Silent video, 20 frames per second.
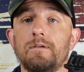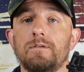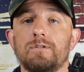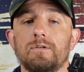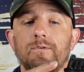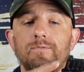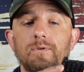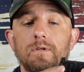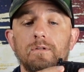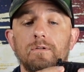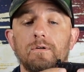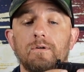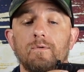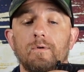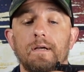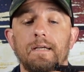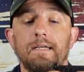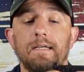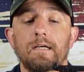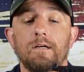So if we look
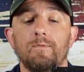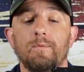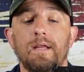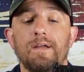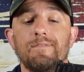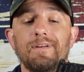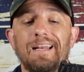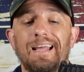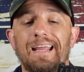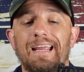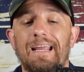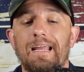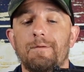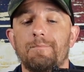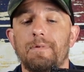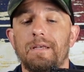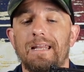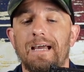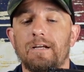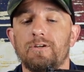right here, we have an
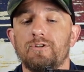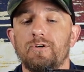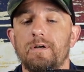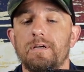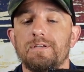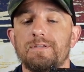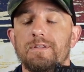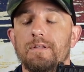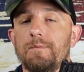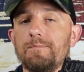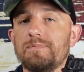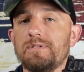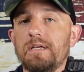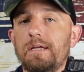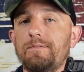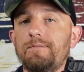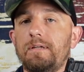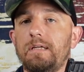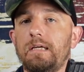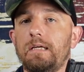ambidextrous thumb
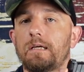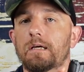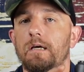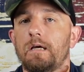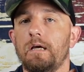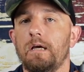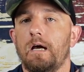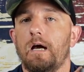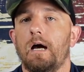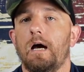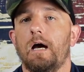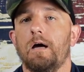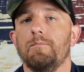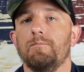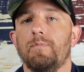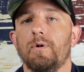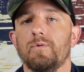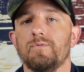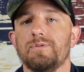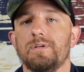safety on
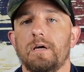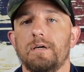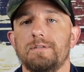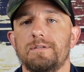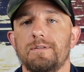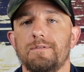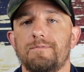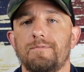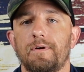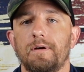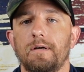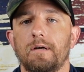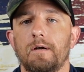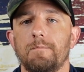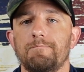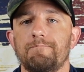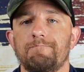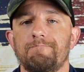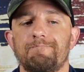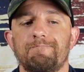both sides of the
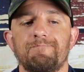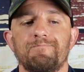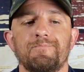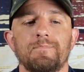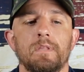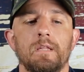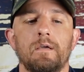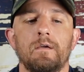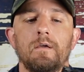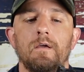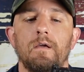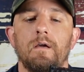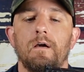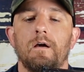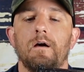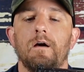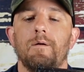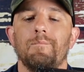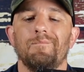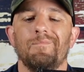firearm.
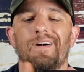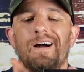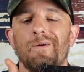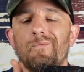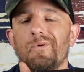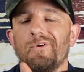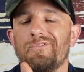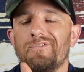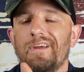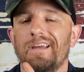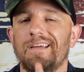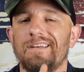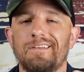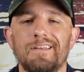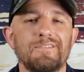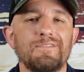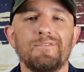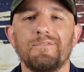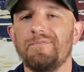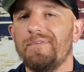I will say it
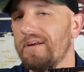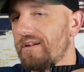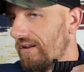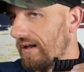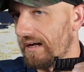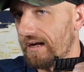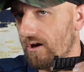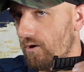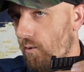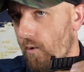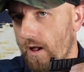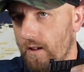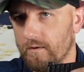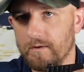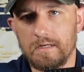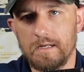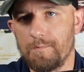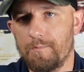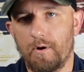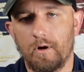doesn't feel like a
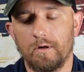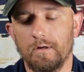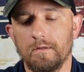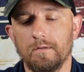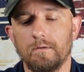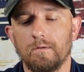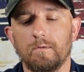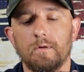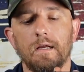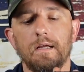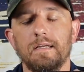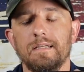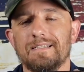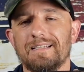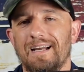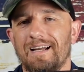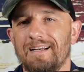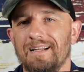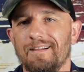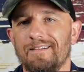quality part, okay? It's
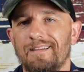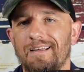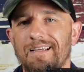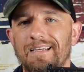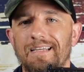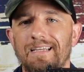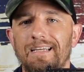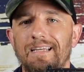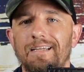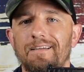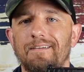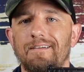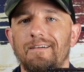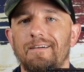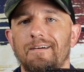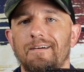kind of clanky.